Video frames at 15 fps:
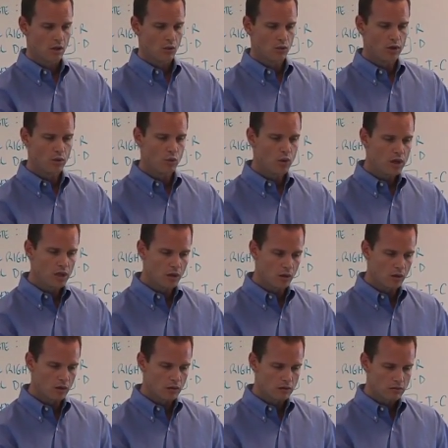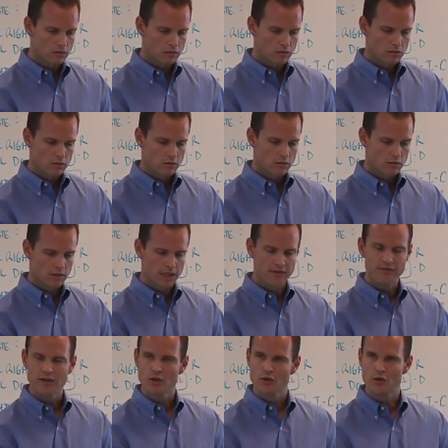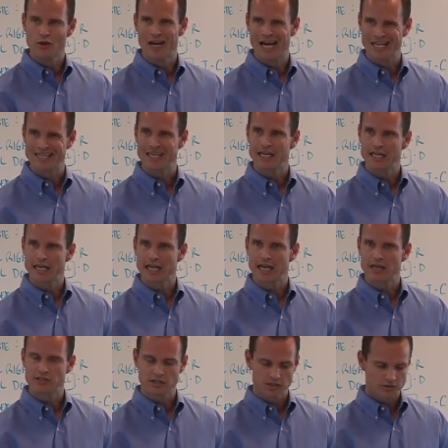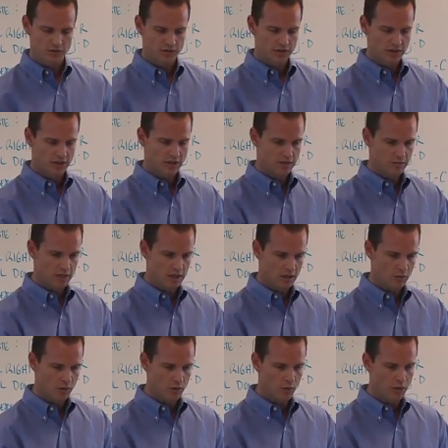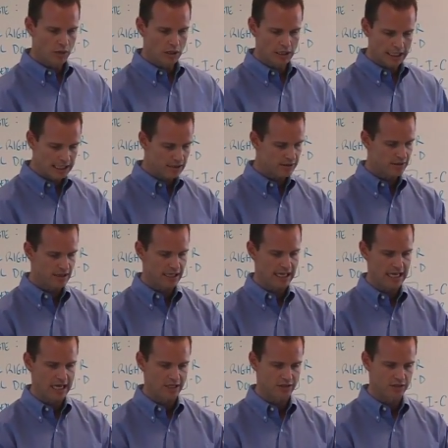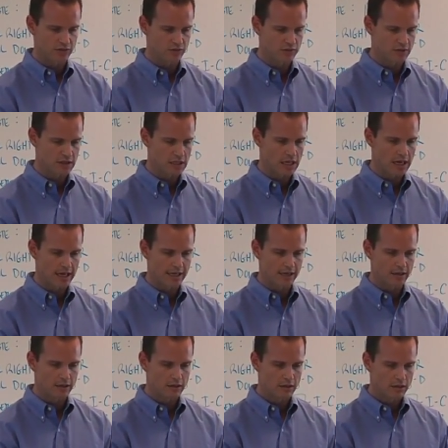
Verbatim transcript: We will even though they're not getting cash interest in this model, we will link to the cash interest line